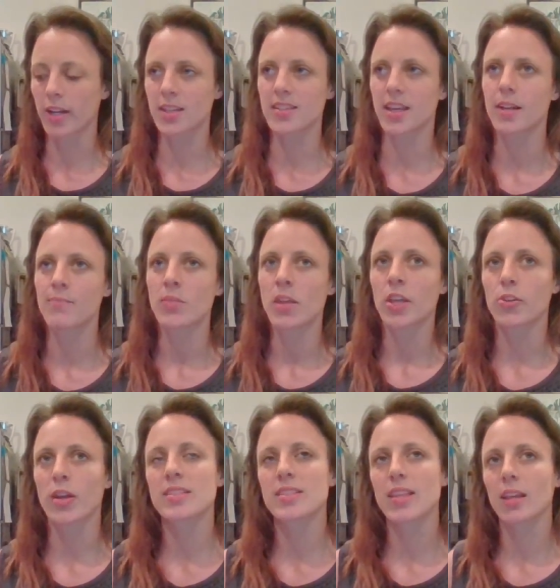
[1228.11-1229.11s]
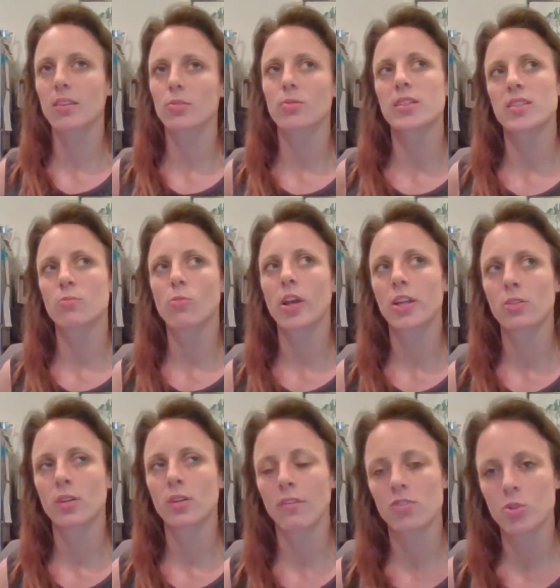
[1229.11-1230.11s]
And he's like, Grace, like the reason why you
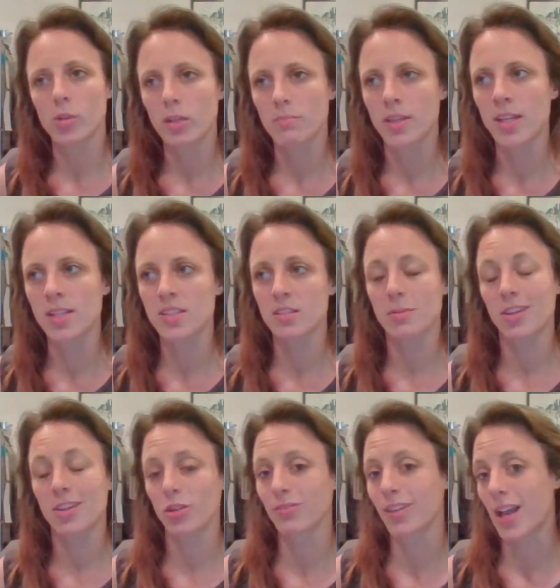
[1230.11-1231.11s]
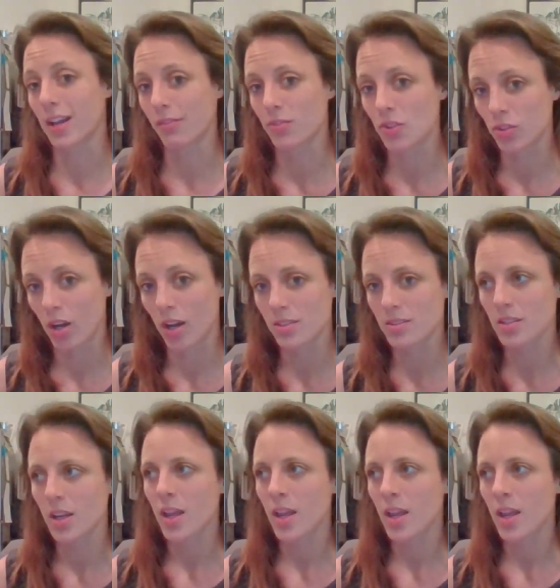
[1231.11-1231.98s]
don't have joy and peace is because you have lack of trust.